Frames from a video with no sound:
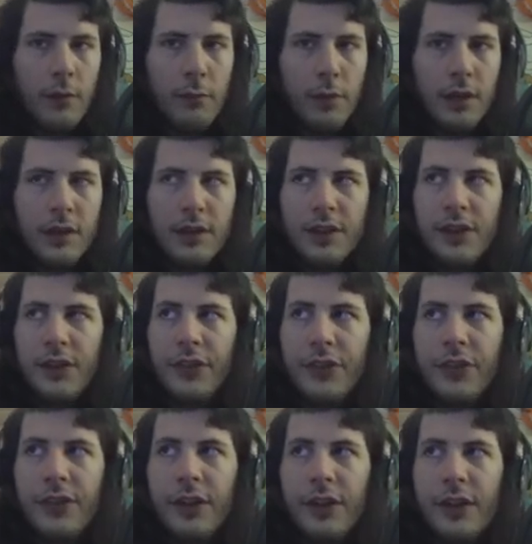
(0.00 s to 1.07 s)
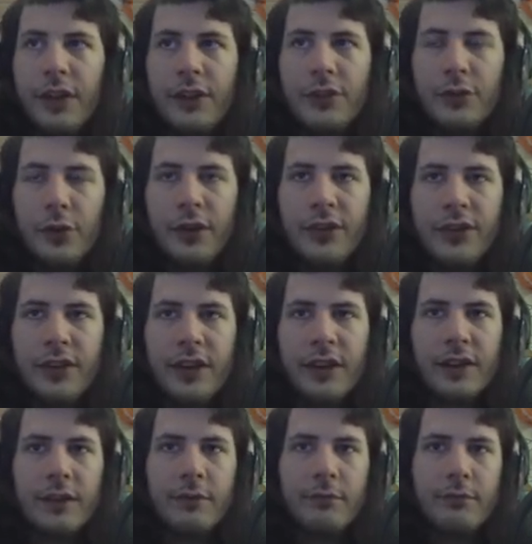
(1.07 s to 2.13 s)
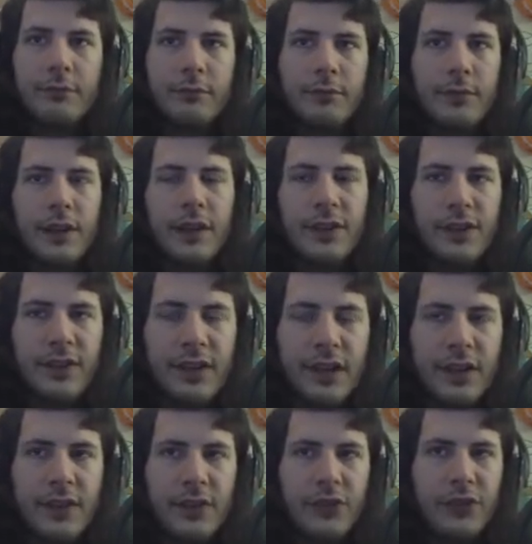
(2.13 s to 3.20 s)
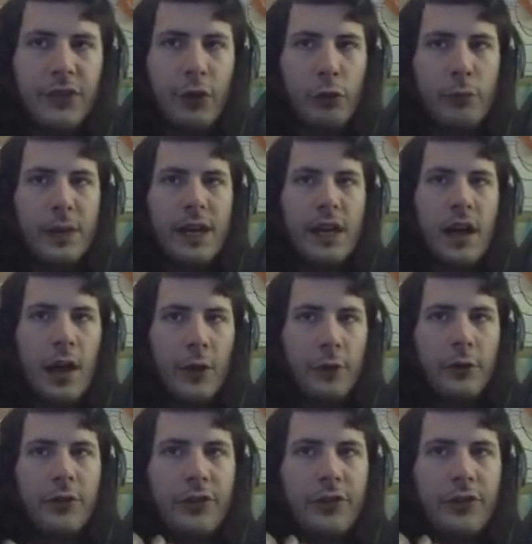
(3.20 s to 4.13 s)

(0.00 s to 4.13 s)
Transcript: because the joystick can send so many other